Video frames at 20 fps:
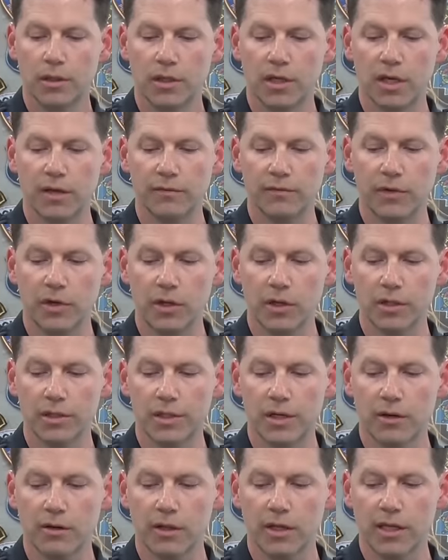Kinn
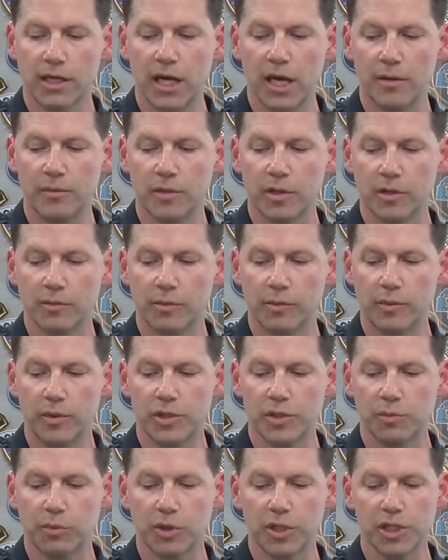voluntarily came to the
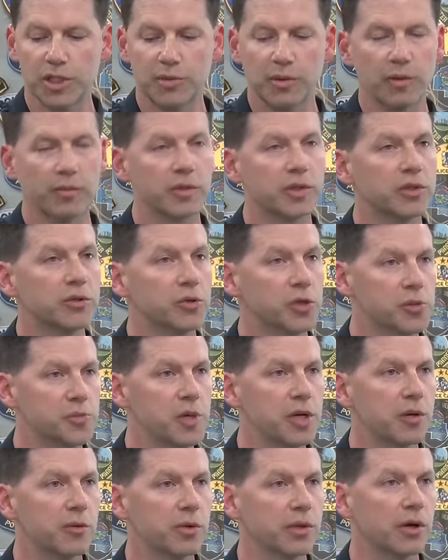Bemidji Police Department to
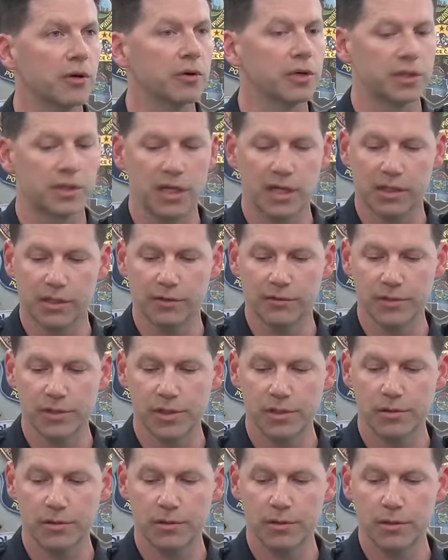speak with our detectives.